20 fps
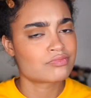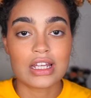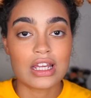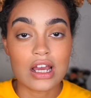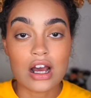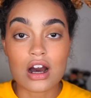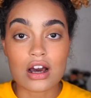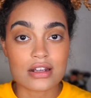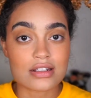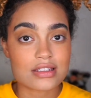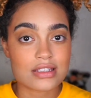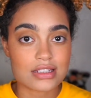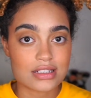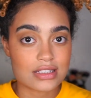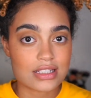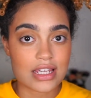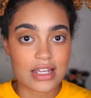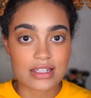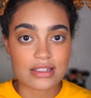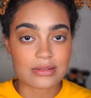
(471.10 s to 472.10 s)
it honestly
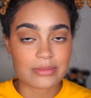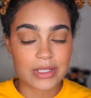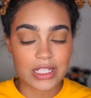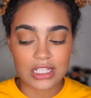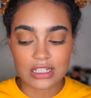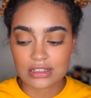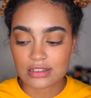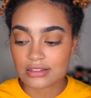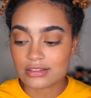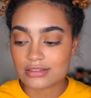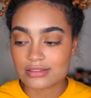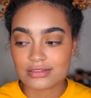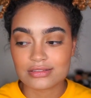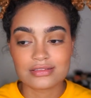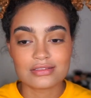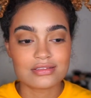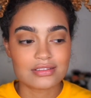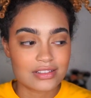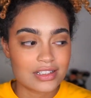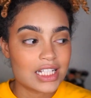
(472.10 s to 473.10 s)
takes me
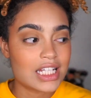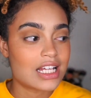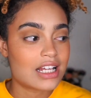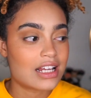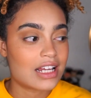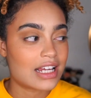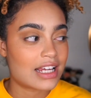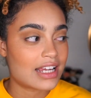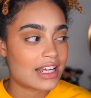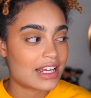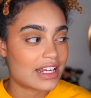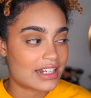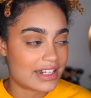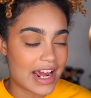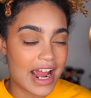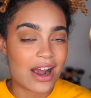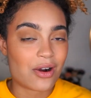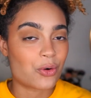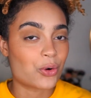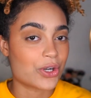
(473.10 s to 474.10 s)
an
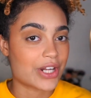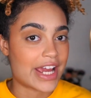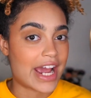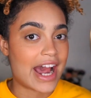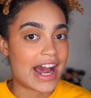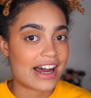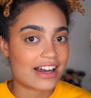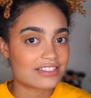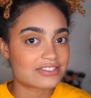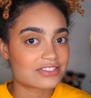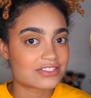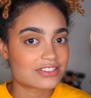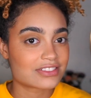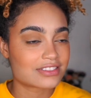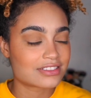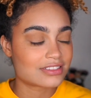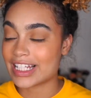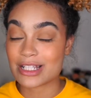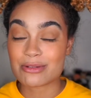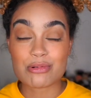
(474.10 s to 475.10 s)
hour and a half.
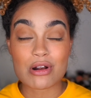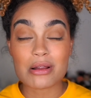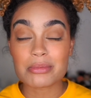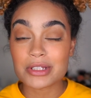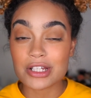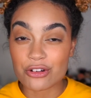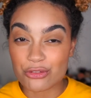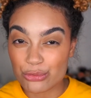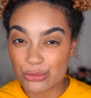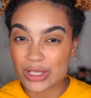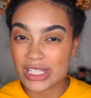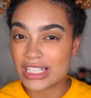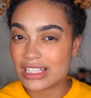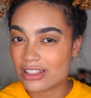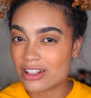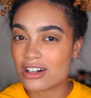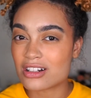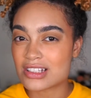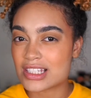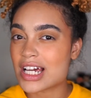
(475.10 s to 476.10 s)
That's probably a really
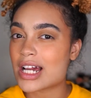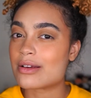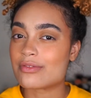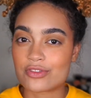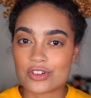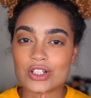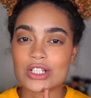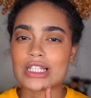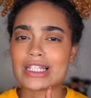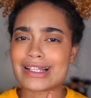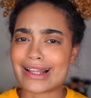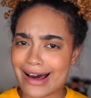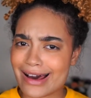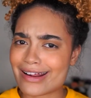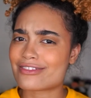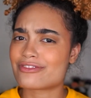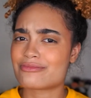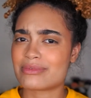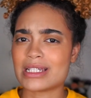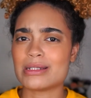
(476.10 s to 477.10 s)
long time for a lot
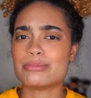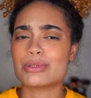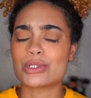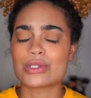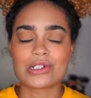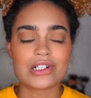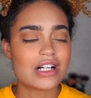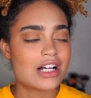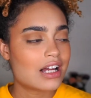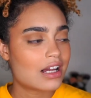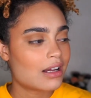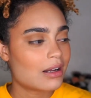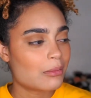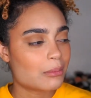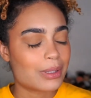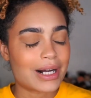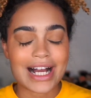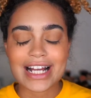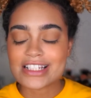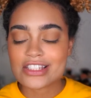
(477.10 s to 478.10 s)
of people,
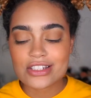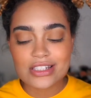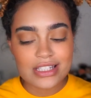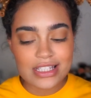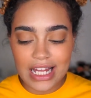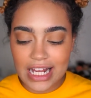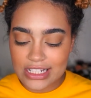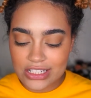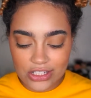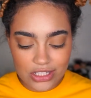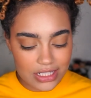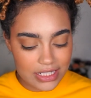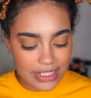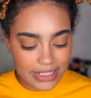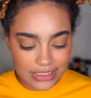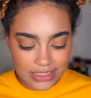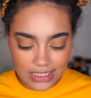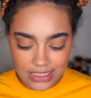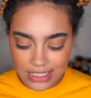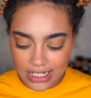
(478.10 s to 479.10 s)
but I just
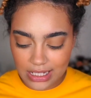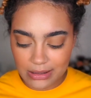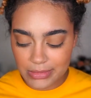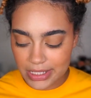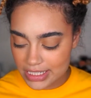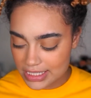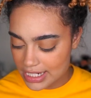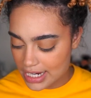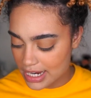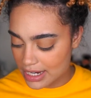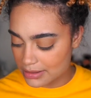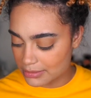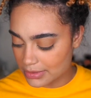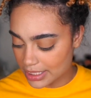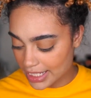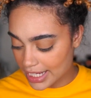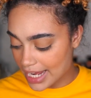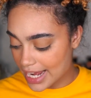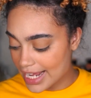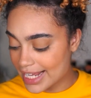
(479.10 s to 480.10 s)
like to take my time.
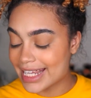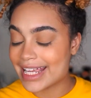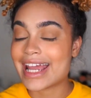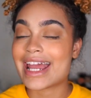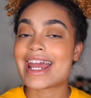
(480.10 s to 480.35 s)
Like, I